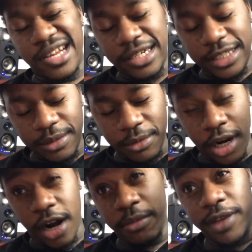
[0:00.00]
um
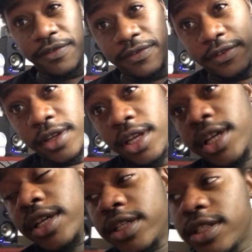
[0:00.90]
corned beef.
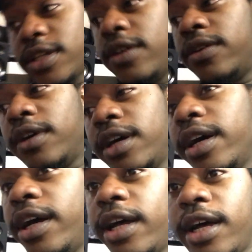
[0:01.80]
So
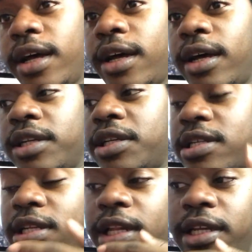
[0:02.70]
I
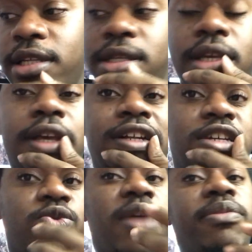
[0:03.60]
just clean Ezekiel,
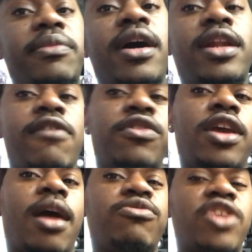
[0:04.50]
just wipe him down and
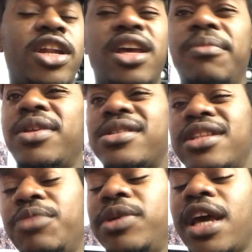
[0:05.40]
everything. I'm trying to get him to
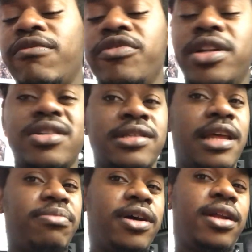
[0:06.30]
sleep. He haven't really
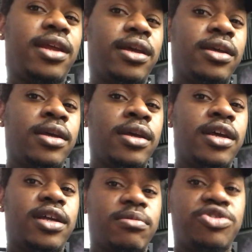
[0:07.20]
slept all day.
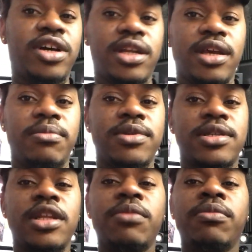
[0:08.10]
I'm trying to get him to
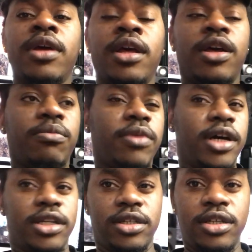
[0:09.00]
sleep.
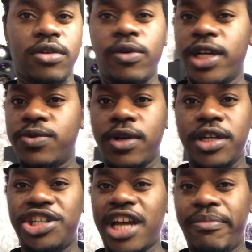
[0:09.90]
But, you know, as we
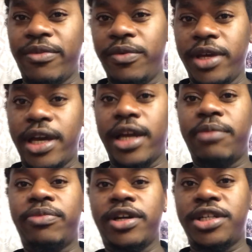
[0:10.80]
are shopping, we kind
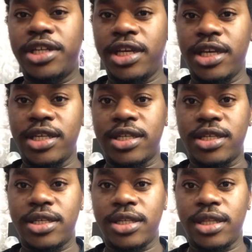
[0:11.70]
of
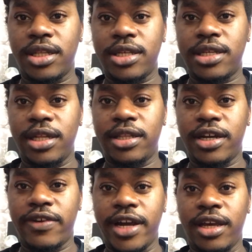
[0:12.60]
purchase this little
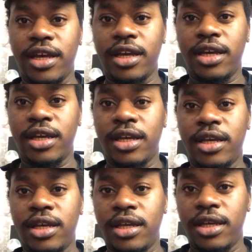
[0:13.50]
thing right here.
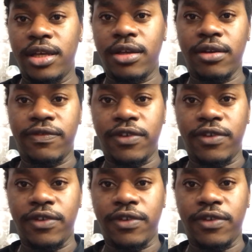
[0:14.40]
You